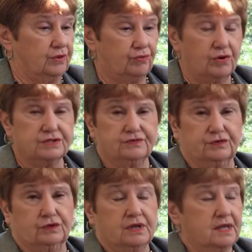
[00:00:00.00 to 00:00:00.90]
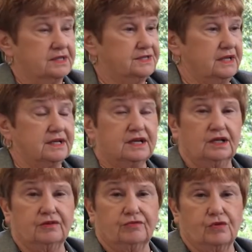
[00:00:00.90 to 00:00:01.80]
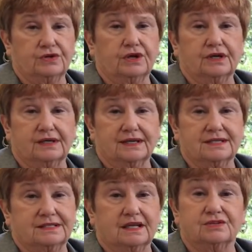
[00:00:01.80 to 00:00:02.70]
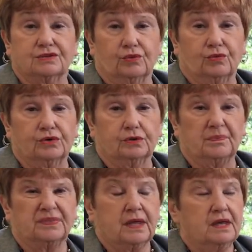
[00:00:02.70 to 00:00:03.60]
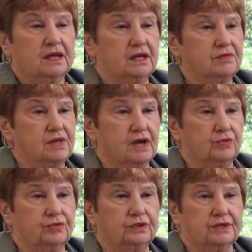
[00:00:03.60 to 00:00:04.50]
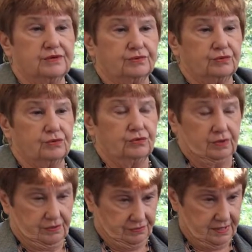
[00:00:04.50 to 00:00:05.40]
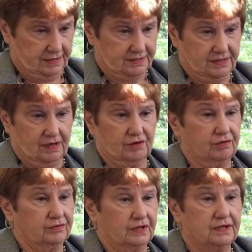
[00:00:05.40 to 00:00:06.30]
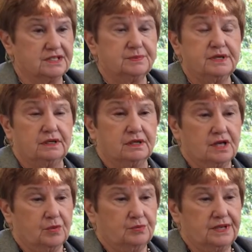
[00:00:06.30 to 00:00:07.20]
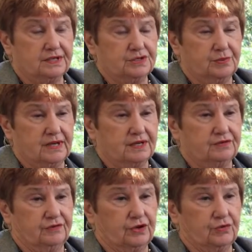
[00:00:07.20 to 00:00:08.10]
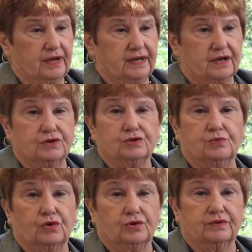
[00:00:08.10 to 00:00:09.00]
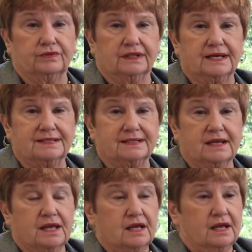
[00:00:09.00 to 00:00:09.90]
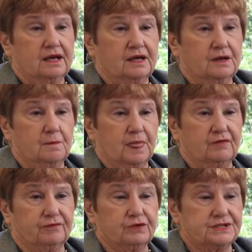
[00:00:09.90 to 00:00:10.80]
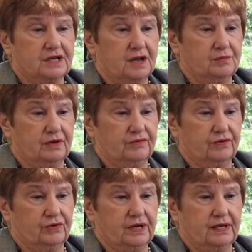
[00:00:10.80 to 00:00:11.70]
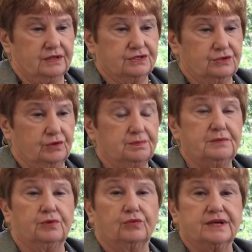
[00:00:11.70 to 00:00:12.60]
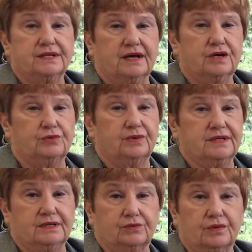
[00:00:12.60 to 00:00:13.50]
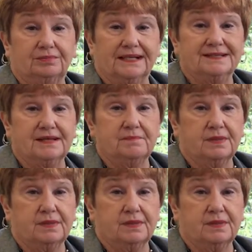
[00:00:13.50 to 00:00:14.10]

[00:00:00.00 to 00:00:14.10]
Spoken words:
Roseville, state of California, United States, and the world. And that really threw things in a spin, because we had to figure out how to do more with less. The first time I've ever had to, when people retired, we didn't replace them.